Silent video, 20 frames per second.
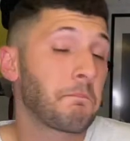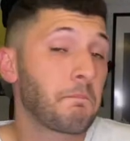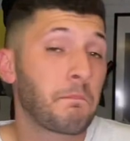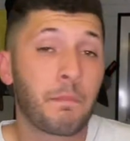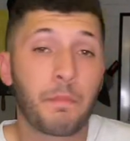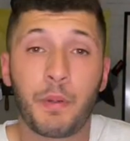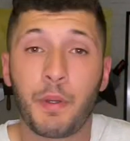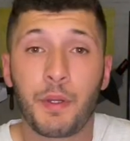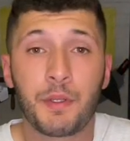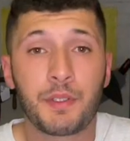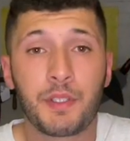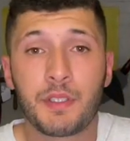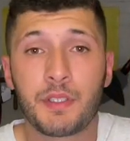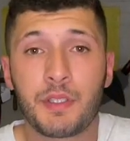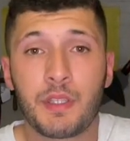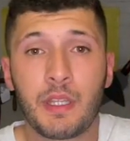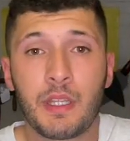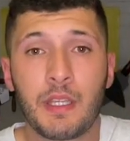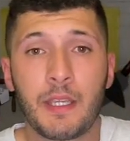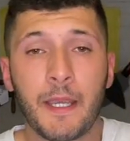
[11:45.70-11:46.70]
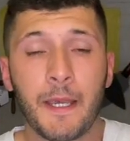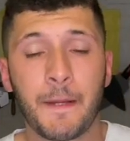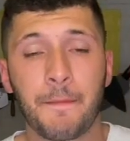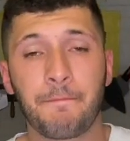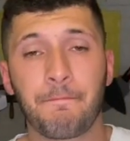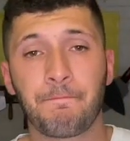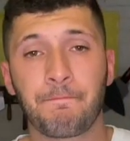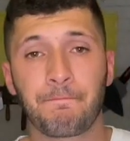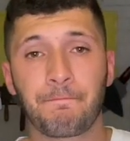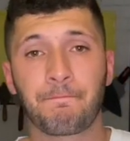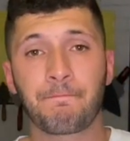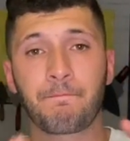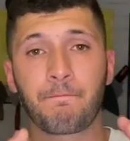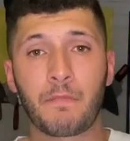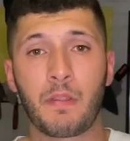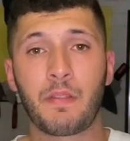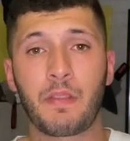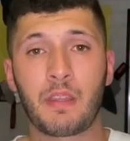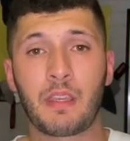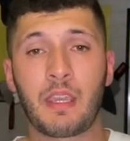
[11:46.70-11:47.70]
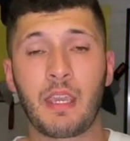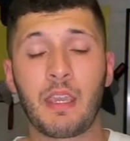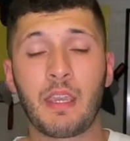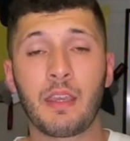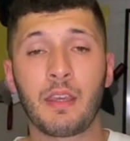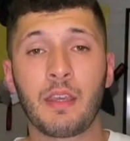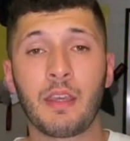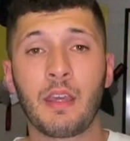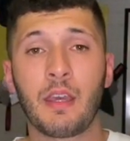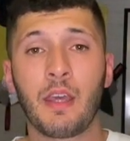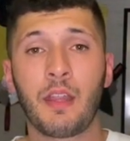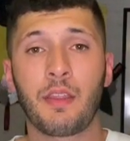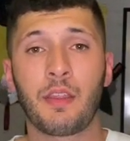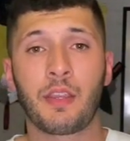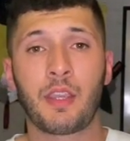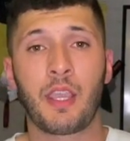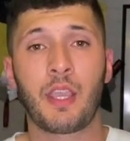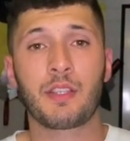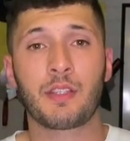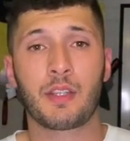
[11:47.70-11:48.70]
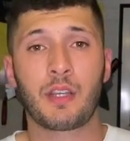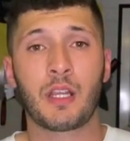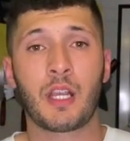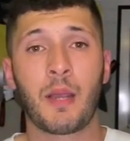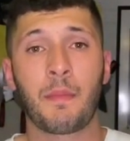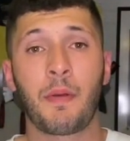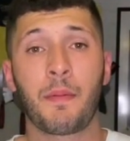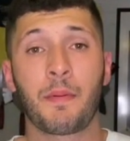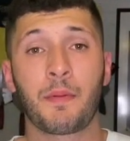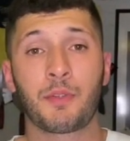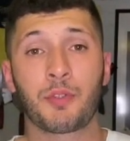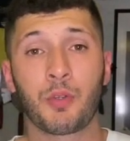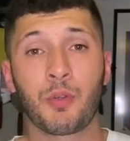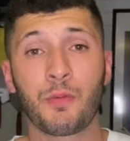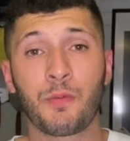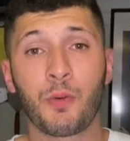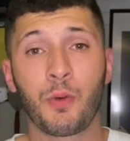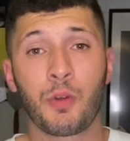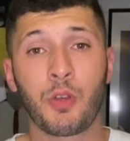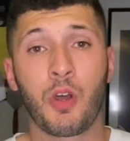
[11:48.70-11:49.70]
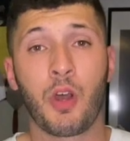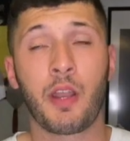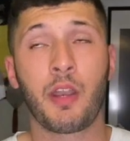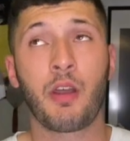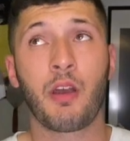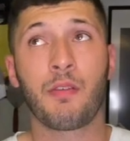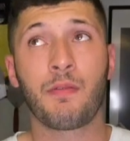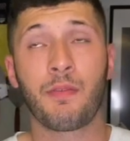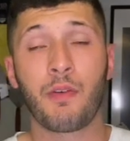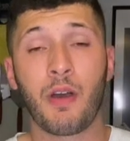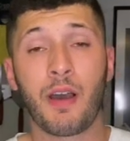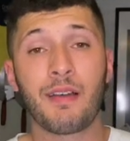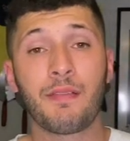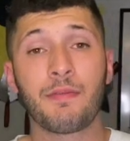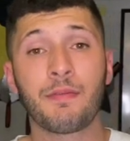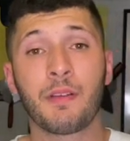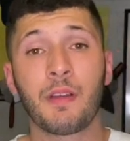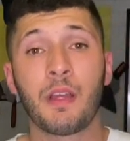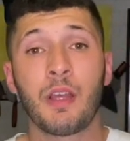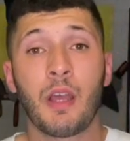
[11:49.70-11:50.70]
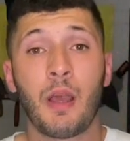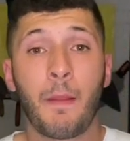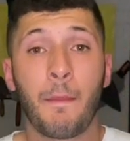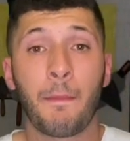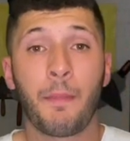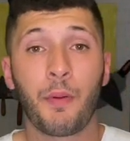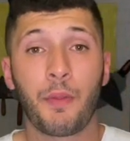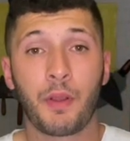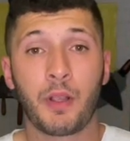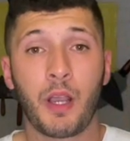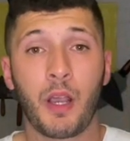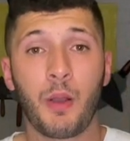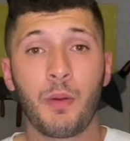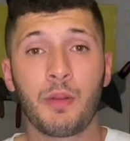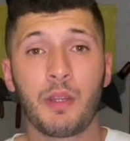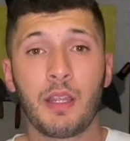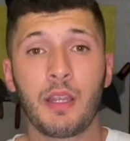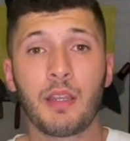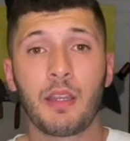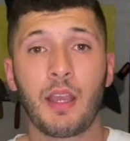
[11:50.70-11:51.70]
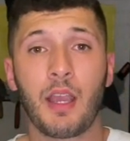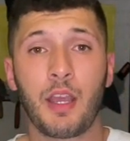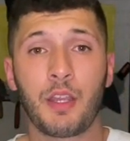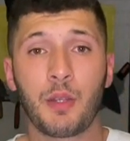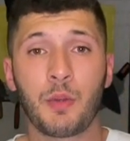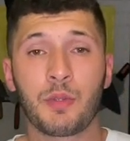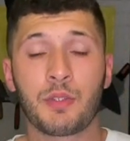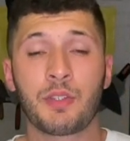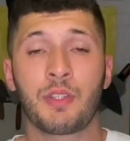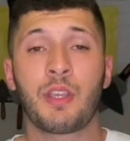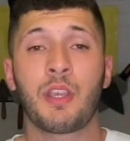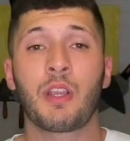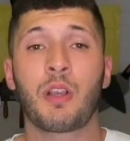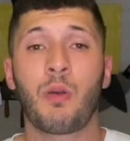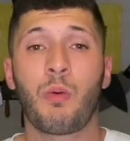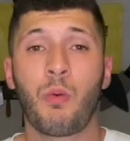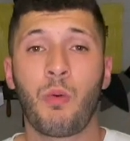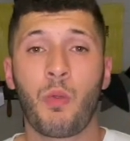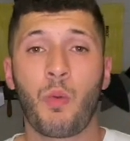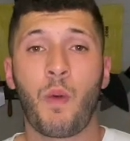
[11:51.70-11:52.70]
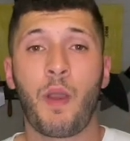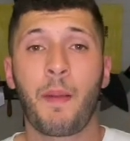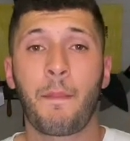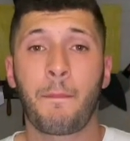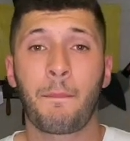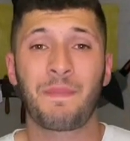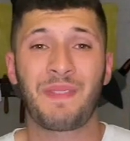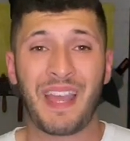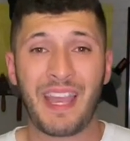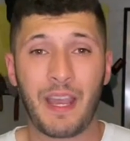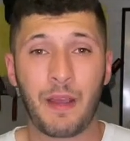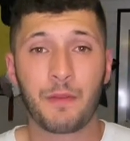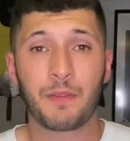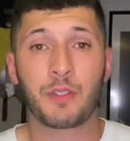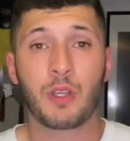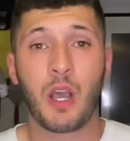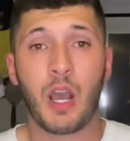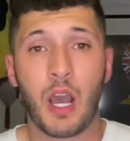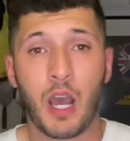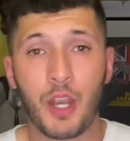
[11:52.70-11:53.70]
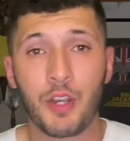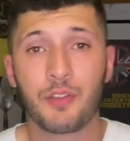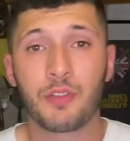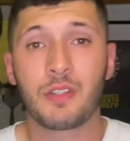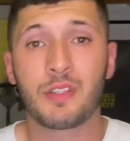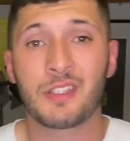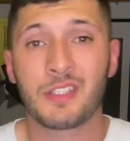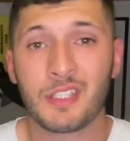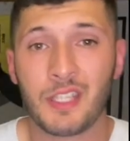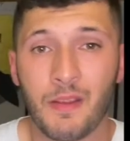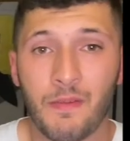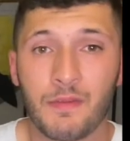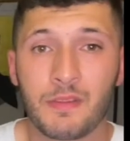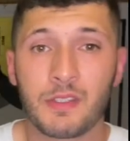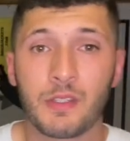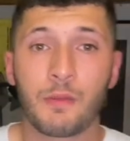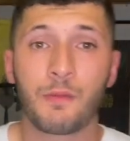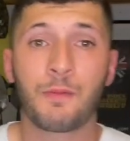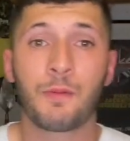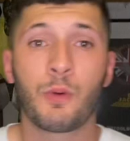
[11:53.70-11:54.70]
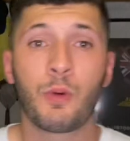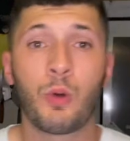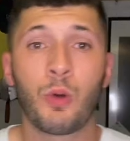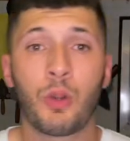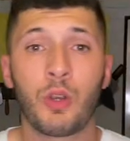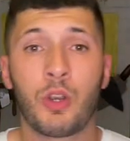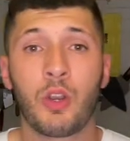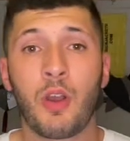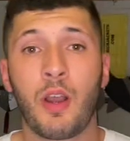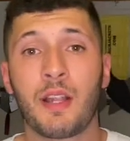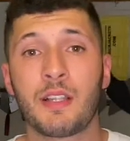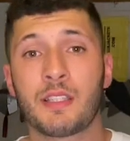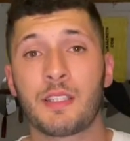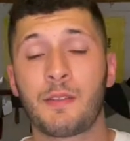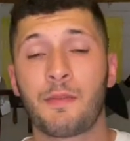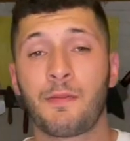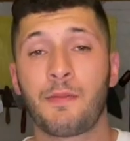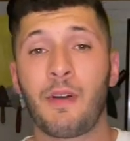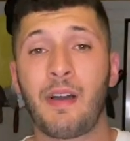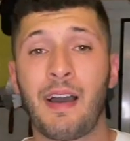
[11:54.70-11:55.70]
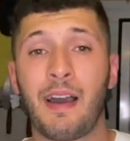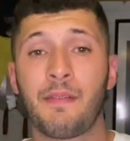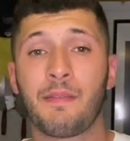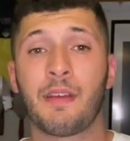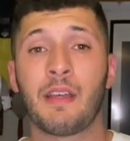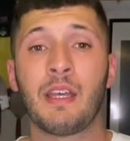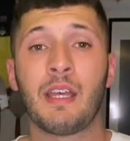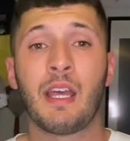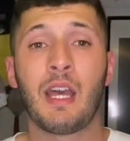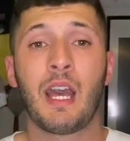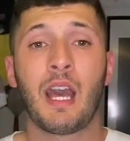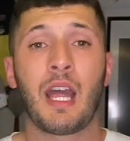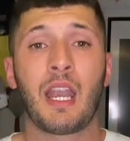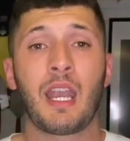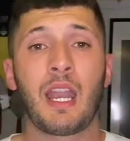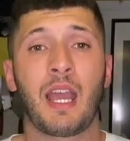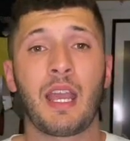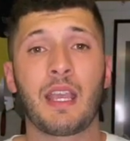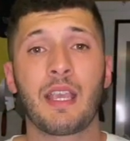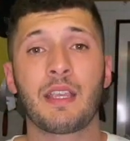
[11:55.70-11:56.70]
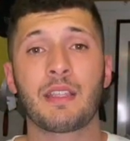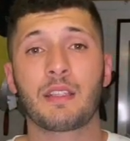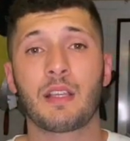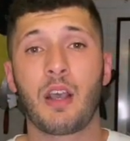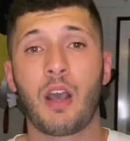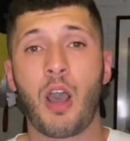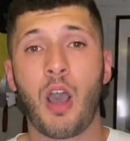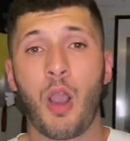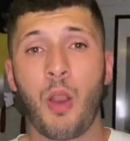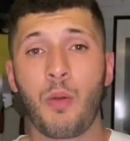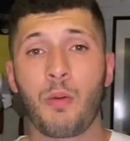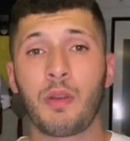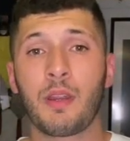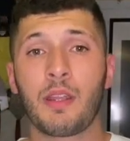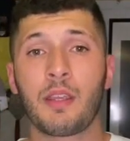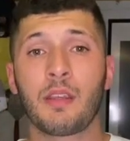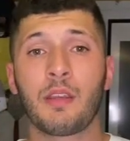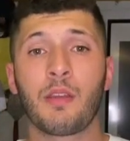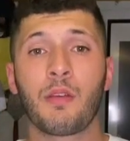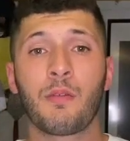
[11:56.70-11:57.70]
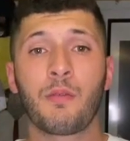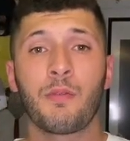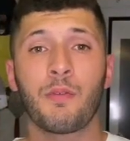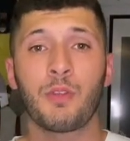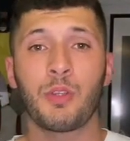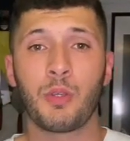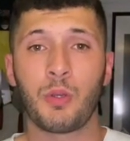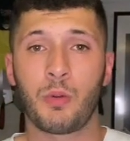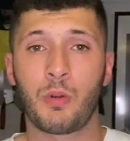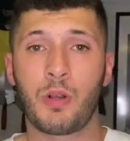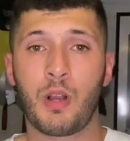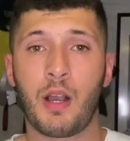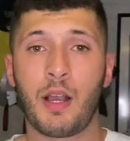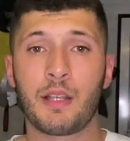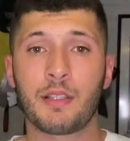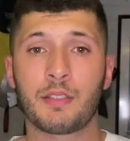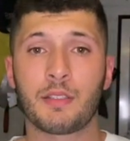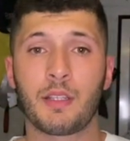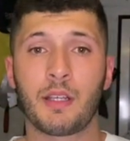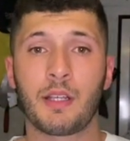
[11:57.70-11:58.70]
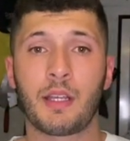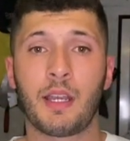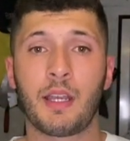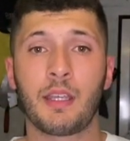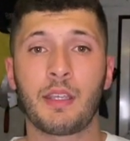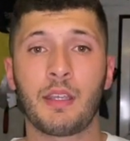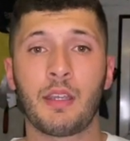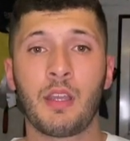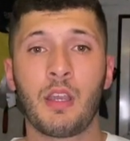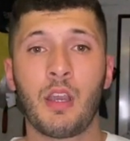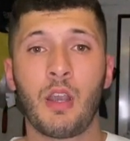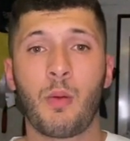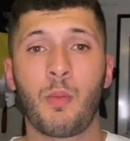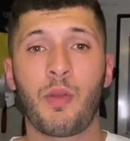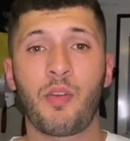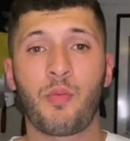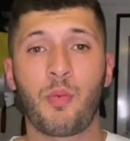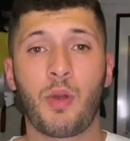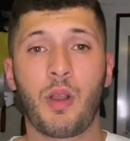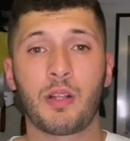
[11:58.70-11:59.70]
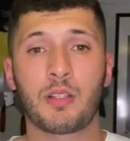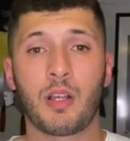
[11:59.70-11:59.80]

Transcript: purchase the um, the kit the kit's going to come up at 24995 put the code in and you'll see it go all the way down to 174.95 and that is only for you guys okay we've worked